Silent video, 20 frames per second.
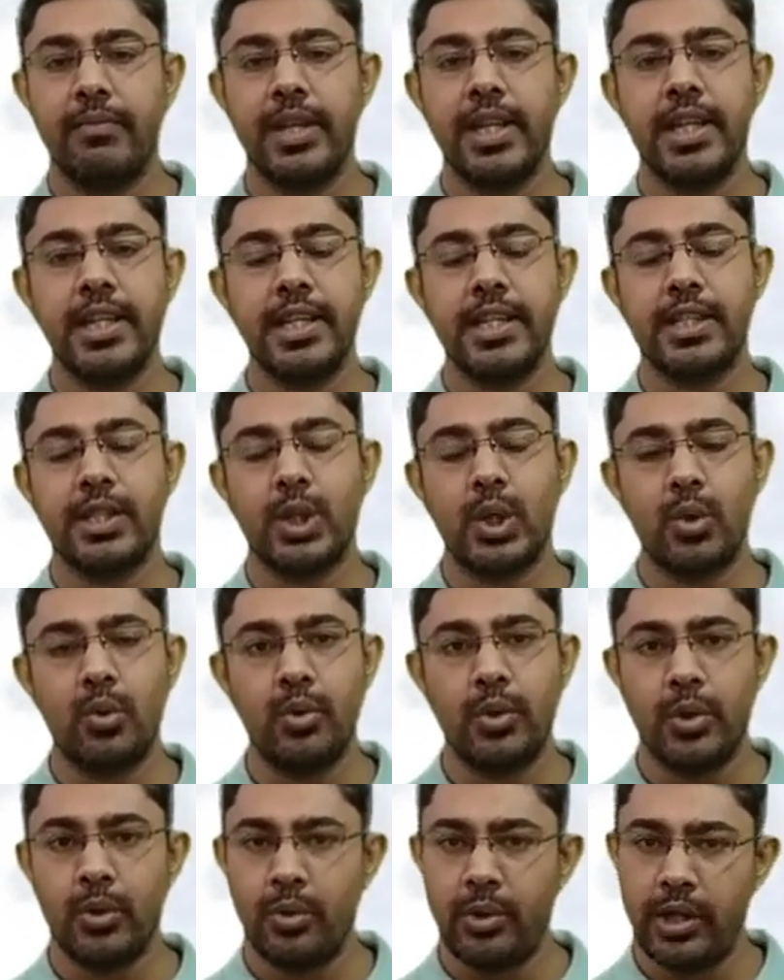P is
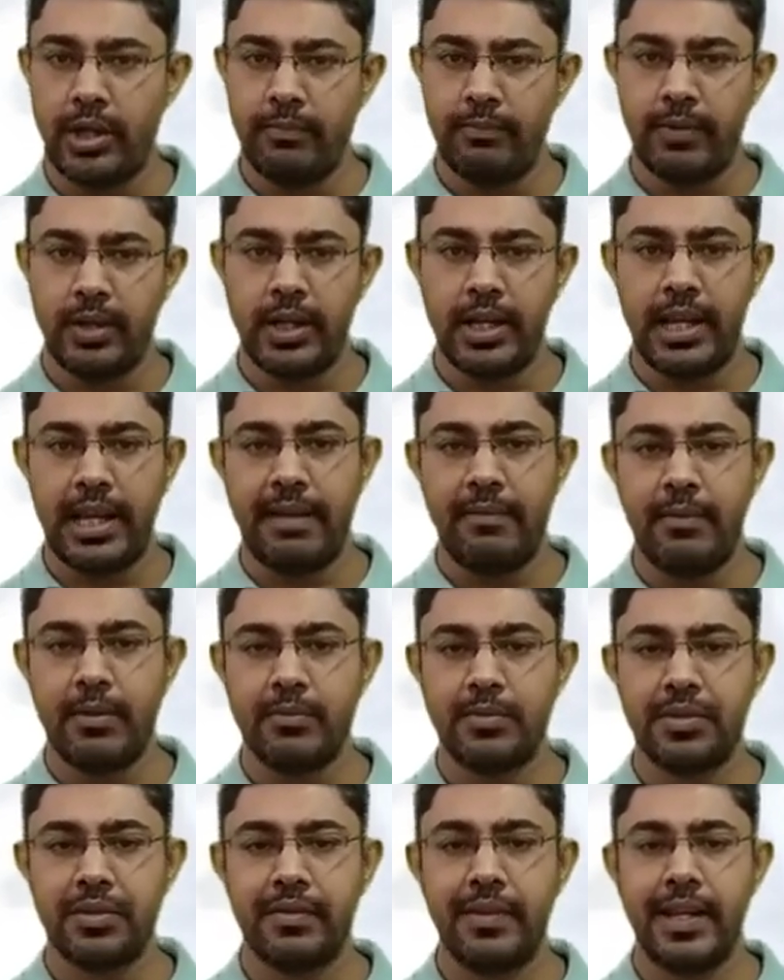2 Newton per
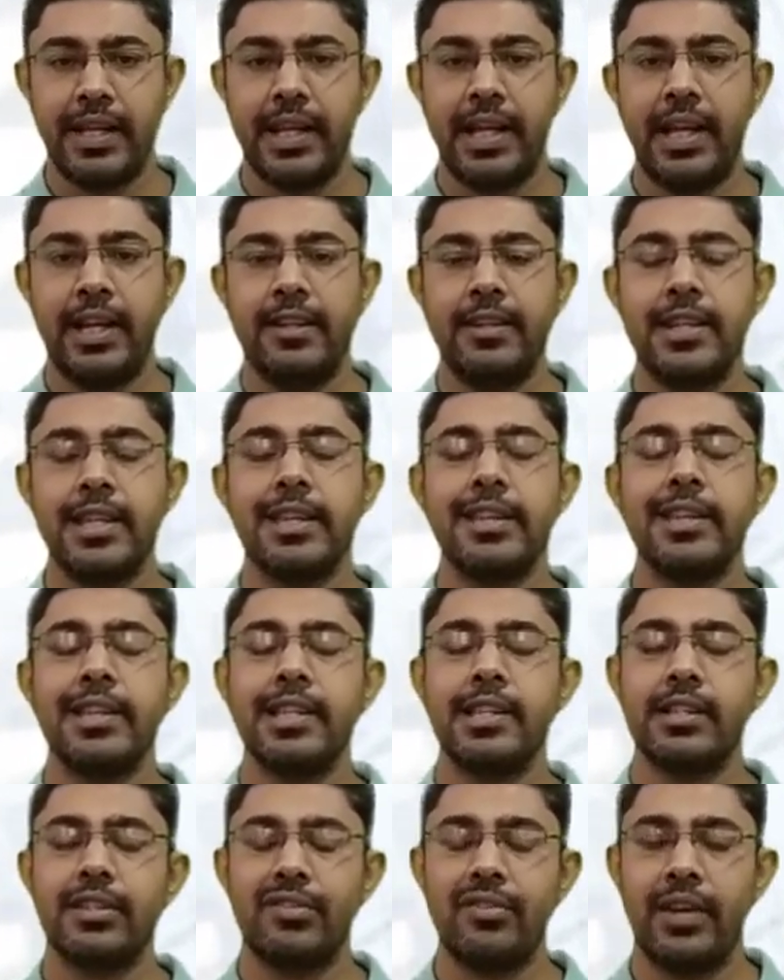mm square and
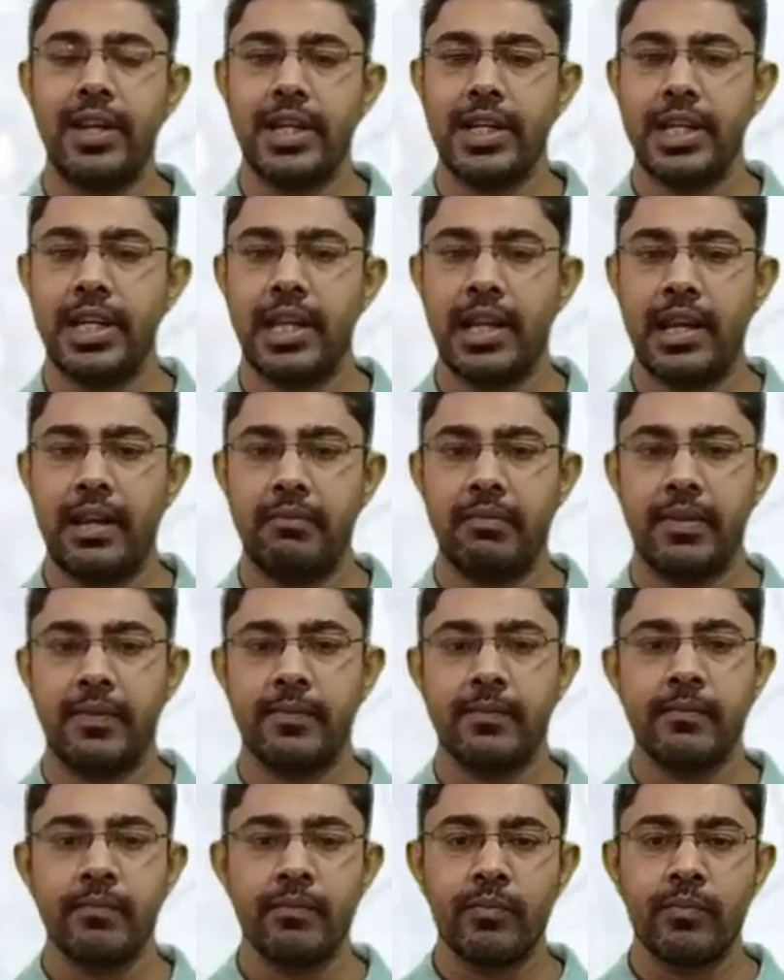T is 20 mm.